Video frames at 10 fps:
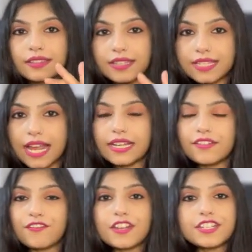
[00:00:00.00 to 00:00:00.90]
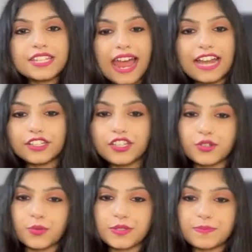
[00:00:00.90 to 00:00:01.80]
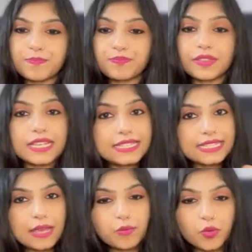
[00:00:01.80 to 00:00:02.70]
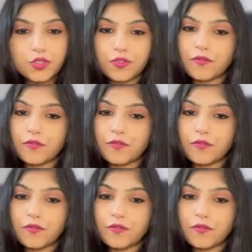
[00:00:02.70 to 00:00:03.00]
the side effects, and the dose. Same goes for